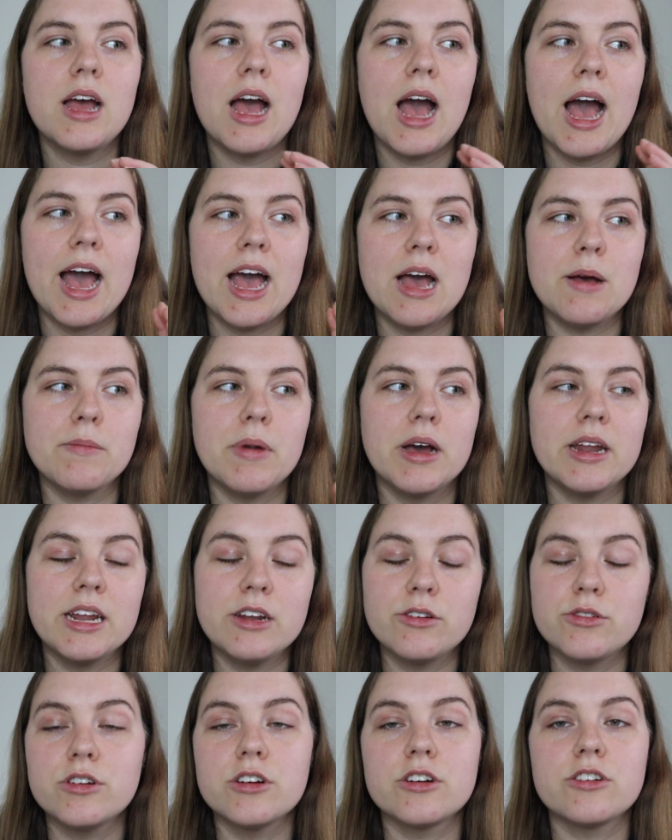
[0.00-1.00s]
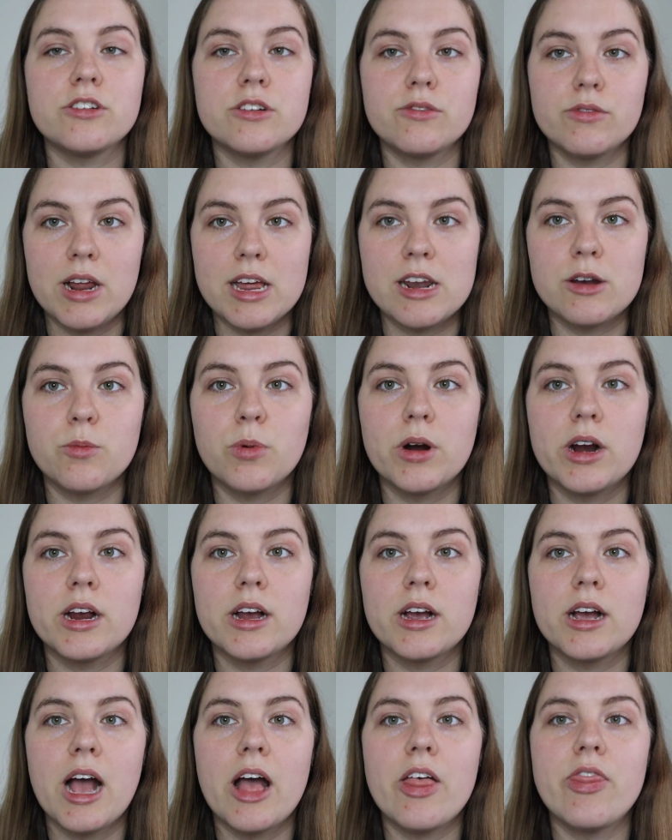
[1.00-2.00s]
um, an introduction related
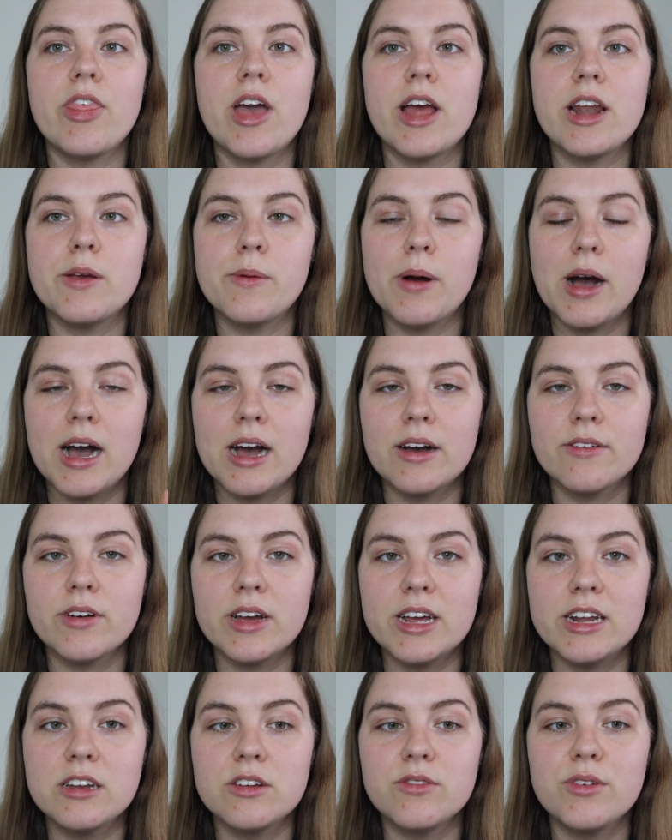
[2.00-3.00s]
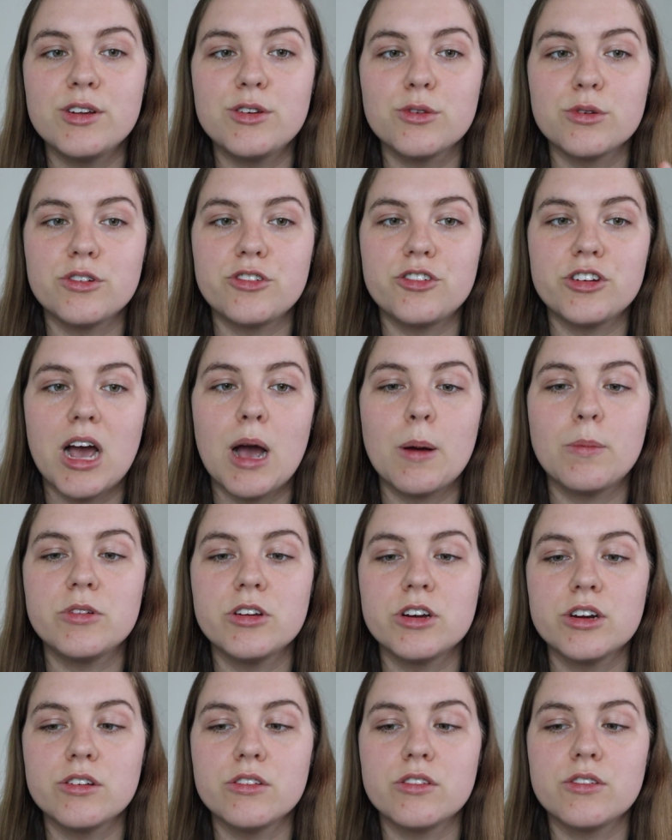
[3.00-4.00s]
work and then you have individual
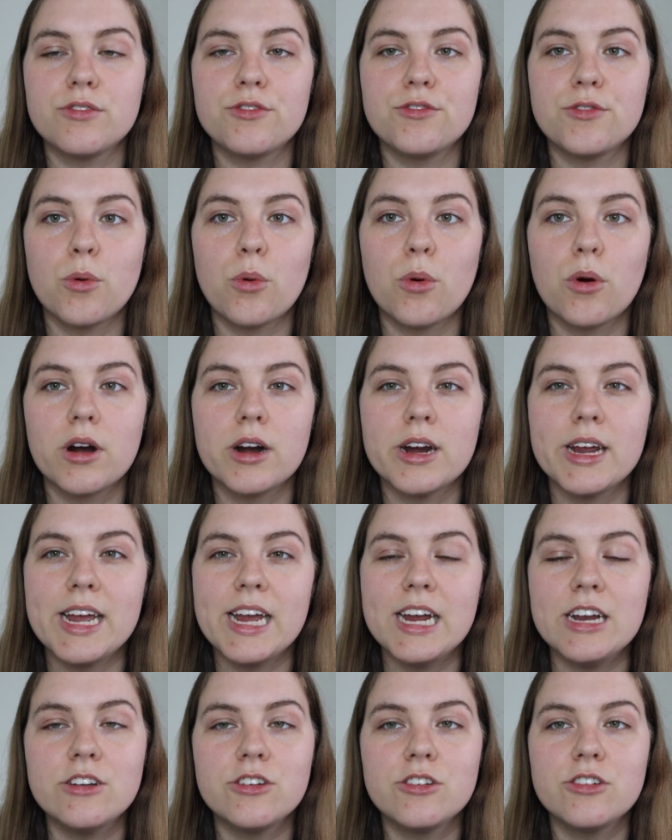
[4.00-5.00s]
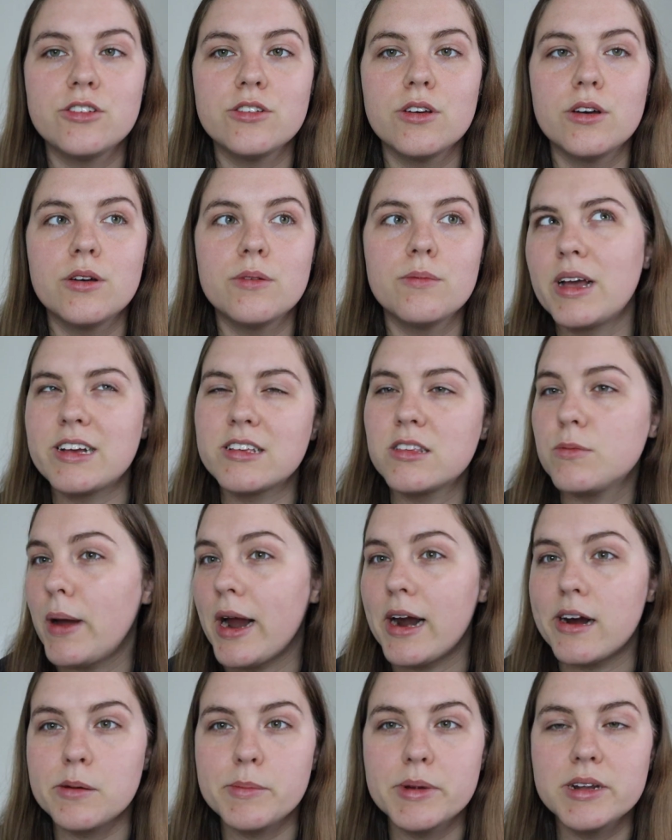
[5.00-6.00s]
chapters for each
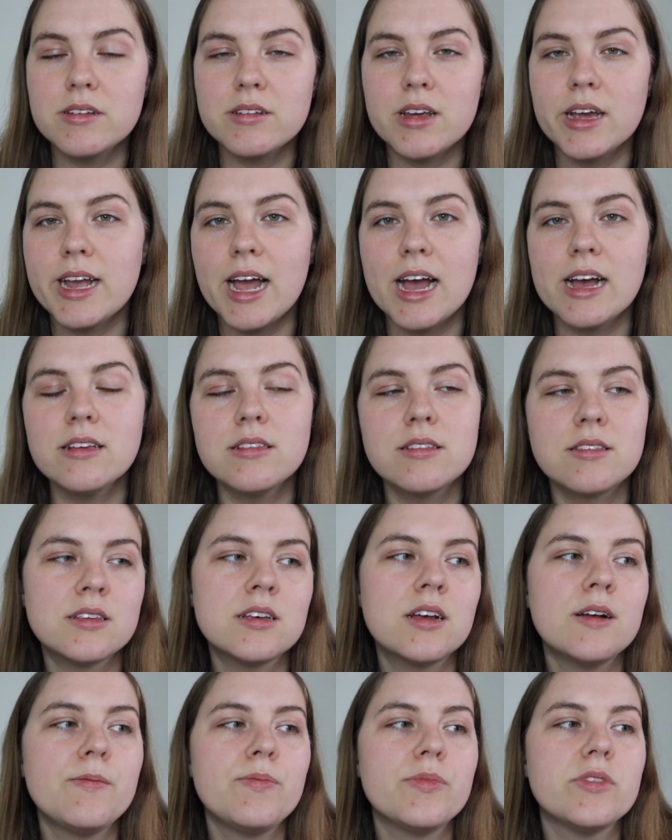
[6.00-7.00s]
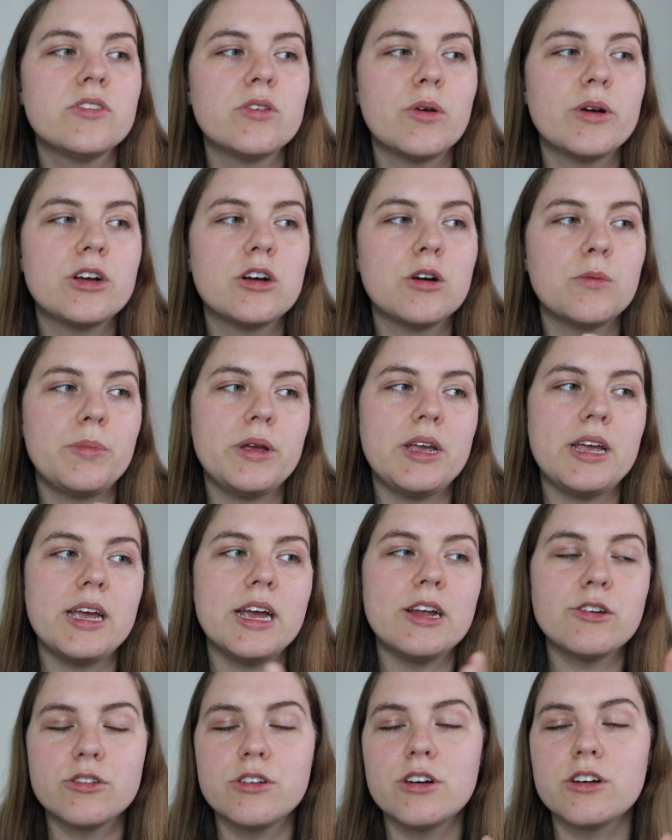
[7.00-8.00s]
experiment, I guess. So it could be
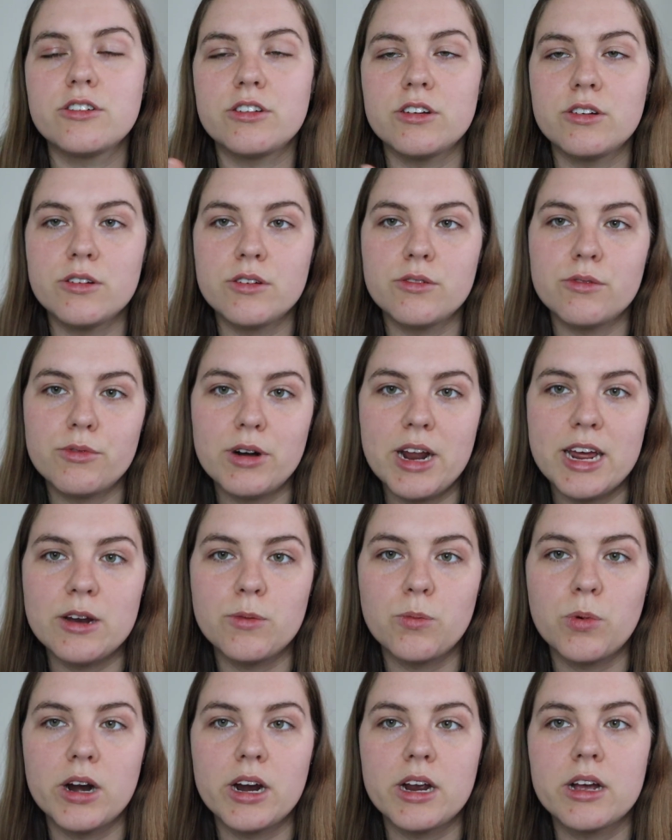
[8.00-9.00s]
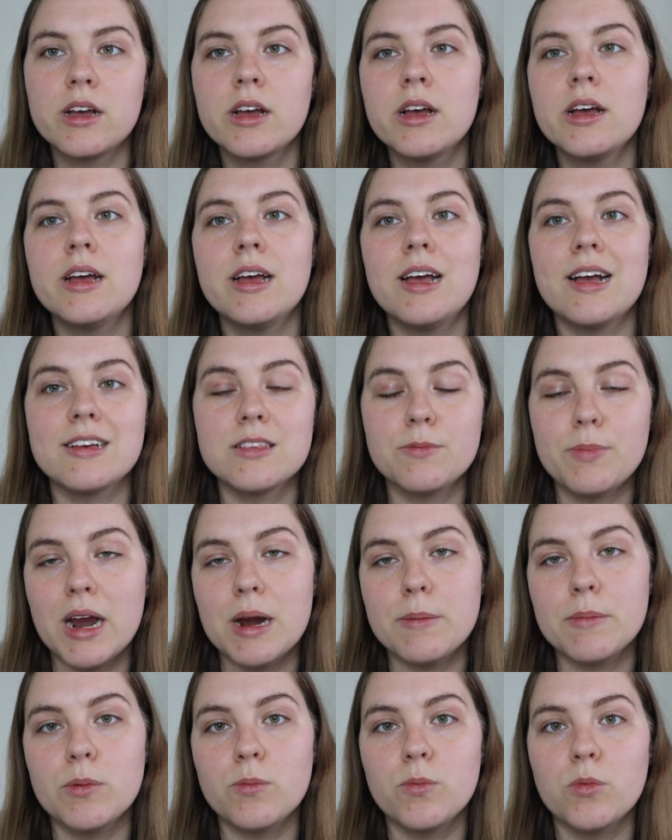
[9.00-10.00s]
introduction related work,
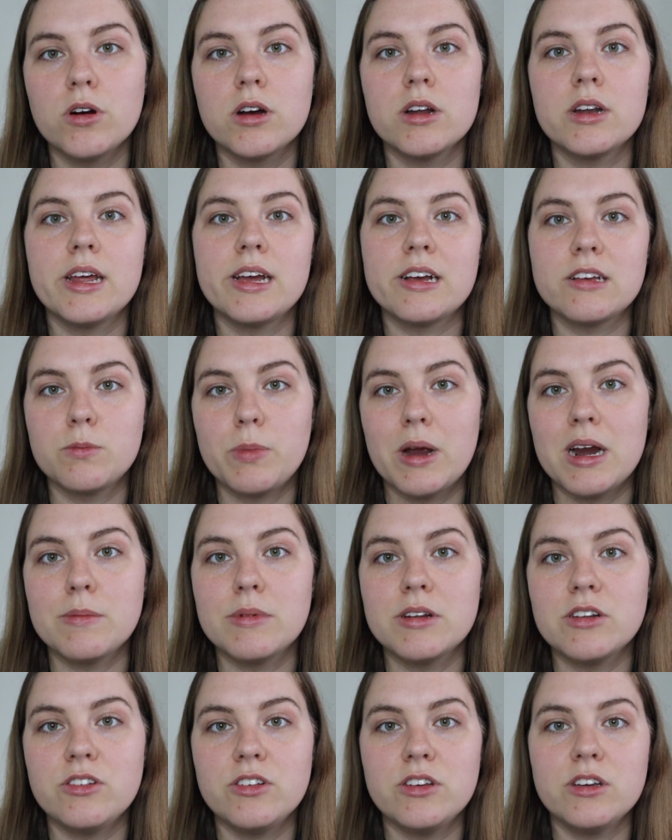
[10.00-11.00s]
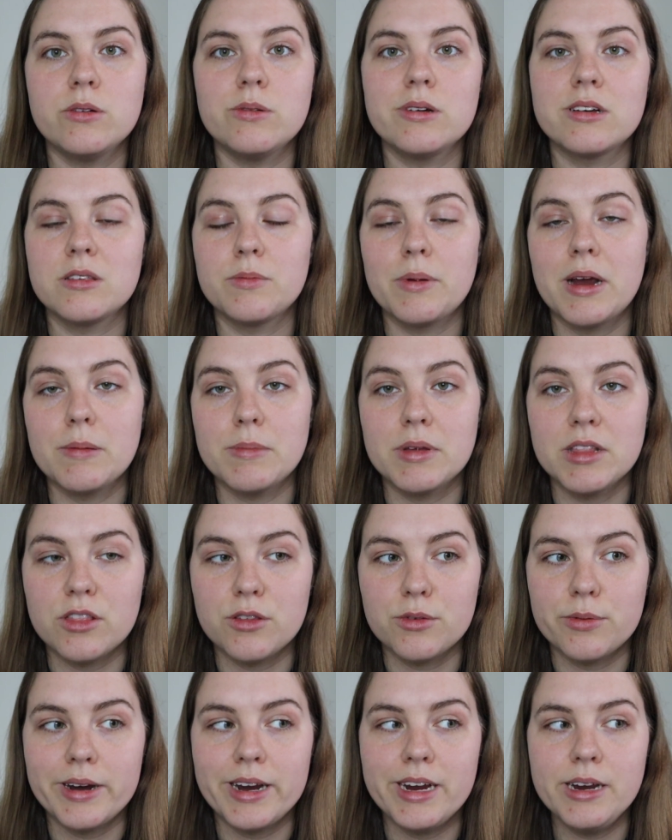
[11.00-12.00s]
experiment one, experiment two, experiment
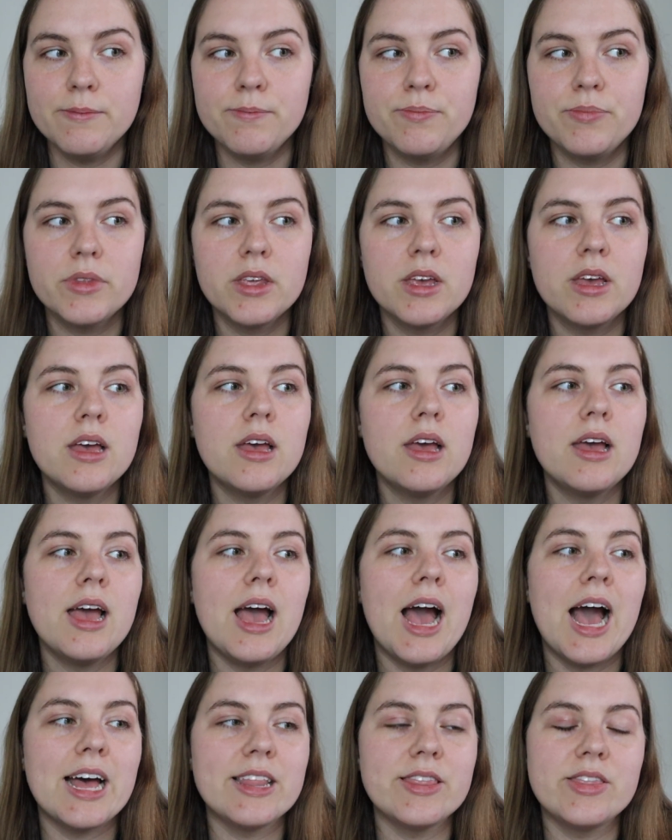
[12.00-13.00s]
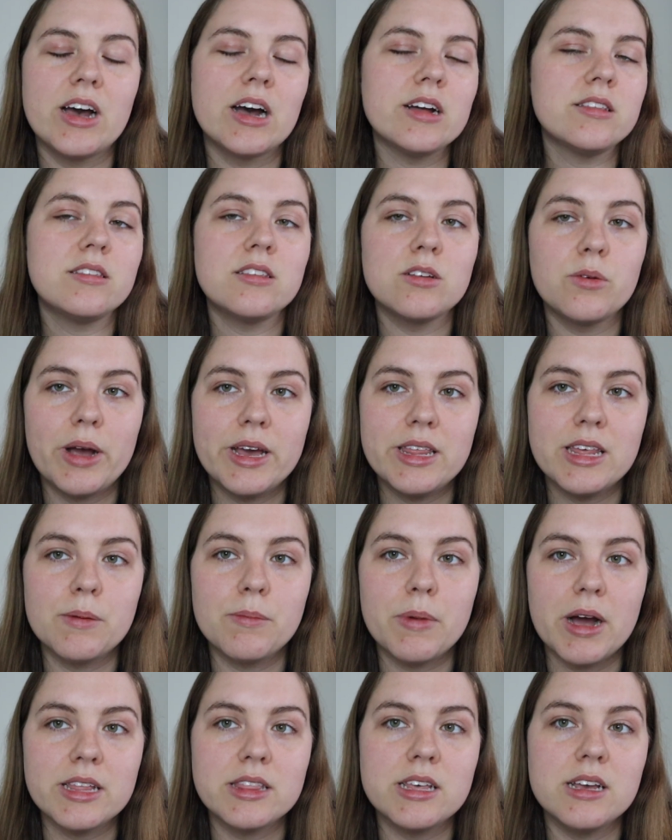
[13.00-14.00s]
three. And that's the way
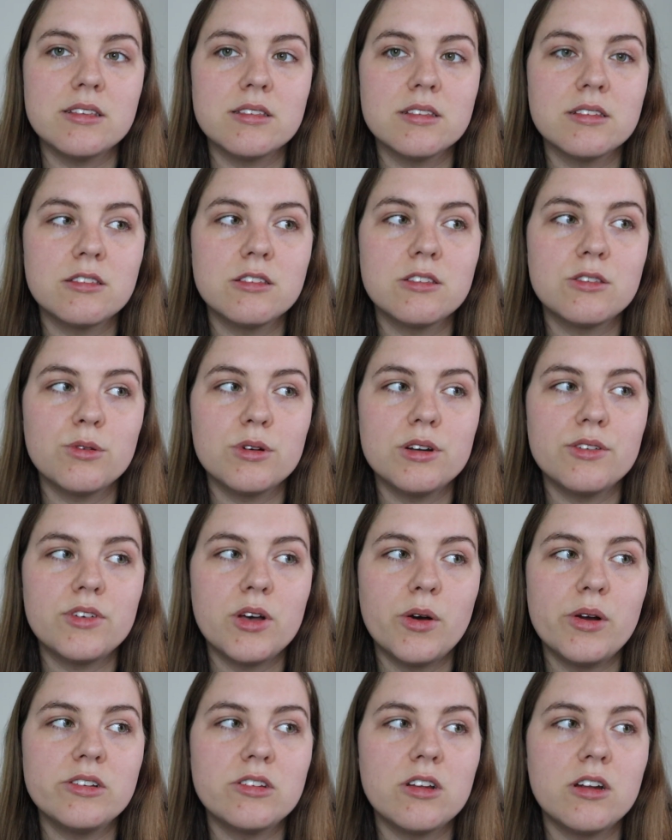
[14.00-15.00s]
that my thesis is sort of going